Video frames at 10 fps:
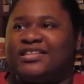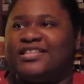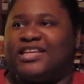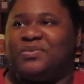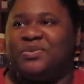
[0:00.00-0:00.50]

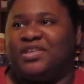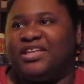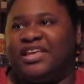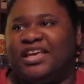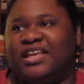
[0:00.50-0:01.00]
didn't really
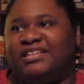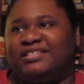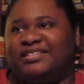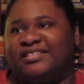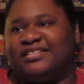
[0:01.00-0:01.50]
get
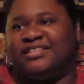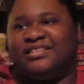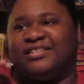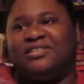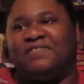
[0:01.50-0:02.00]

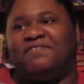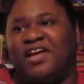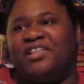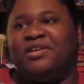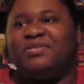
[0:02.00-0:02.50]

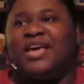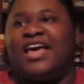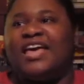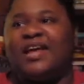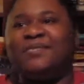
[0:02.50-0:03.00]
developed.
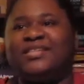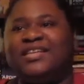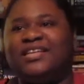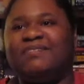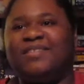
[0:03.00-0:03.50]
And I'm
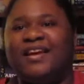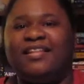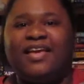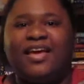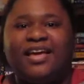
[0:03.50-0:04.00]
sitting up there
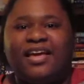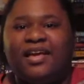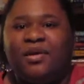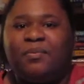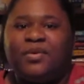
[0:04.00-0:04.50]
like,
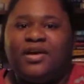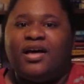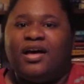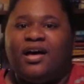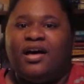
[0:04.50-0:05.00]
but
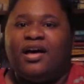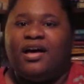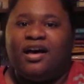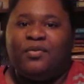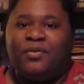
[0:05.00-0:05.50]

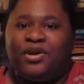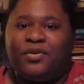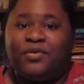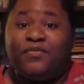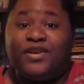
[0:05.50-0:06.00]
I wanted
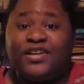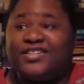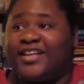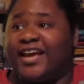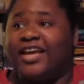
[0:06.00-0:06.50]
revenge.
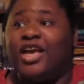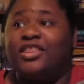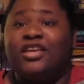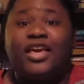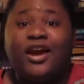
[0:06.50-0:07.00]
Like,
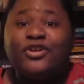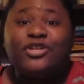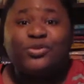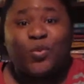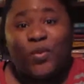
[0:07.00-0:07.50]
the
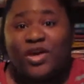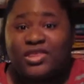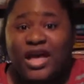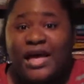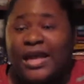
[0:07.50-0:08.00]
characters were well
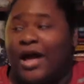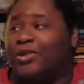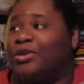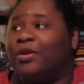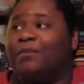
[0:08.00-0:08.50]
thought out.
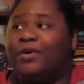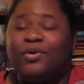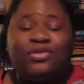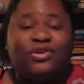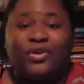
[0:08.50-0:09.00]
They're
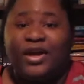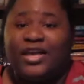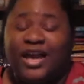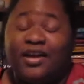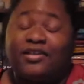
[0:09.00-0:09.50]
both great
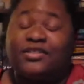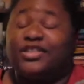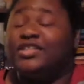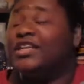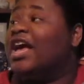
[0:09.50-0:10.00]

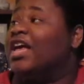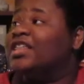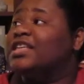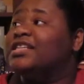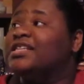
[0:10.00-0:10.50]
characters.
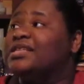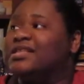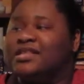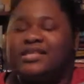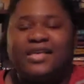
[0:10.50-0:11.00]

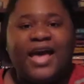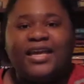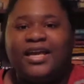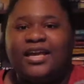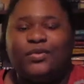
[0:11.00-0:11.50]
The
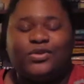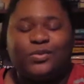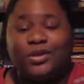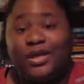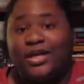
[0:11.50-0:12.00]
setting was
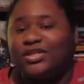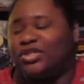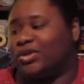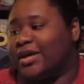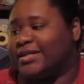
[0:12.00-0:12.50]
really
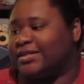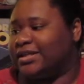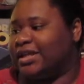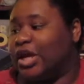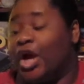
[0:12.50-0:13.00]

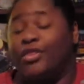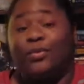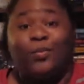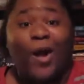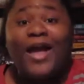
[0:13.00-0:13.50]
interesting. The
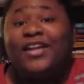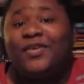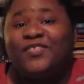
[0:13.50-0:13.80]
writing